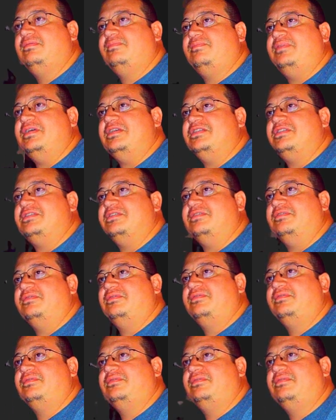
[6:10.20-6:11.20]
Paste it.
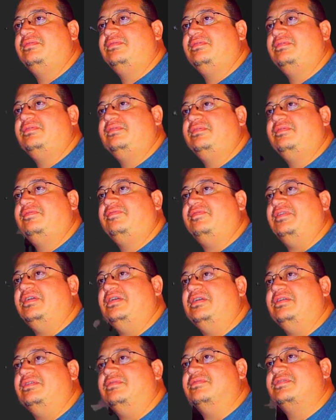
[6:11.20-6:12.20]

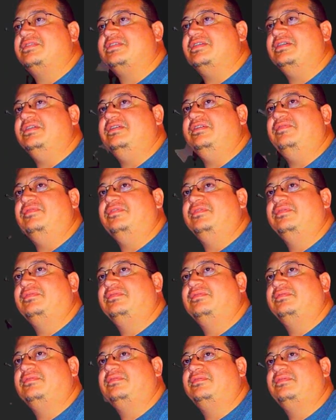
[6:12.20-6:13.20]
File, save.
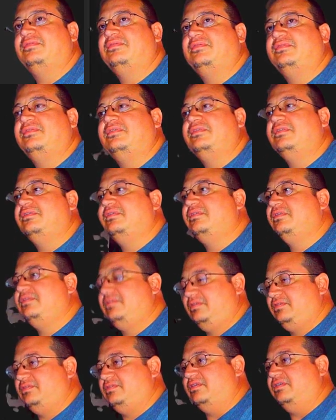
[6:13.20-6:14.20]

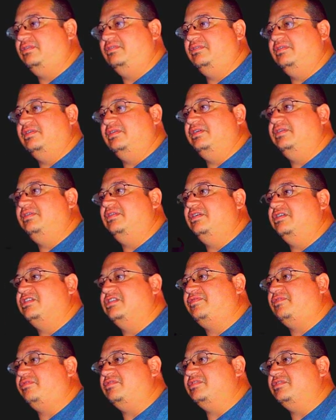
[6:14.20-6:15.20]
All right, now as
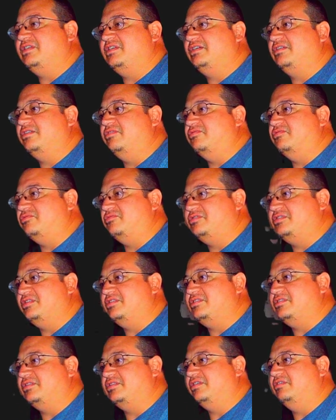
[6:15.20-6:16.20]
far as that goes, you're set
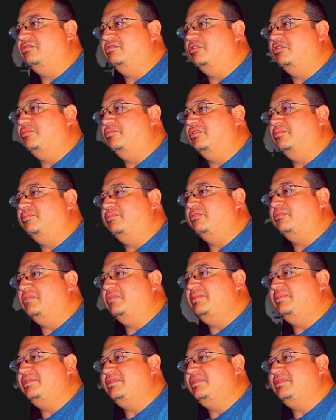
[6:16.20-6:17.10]
to go. Open up your MAME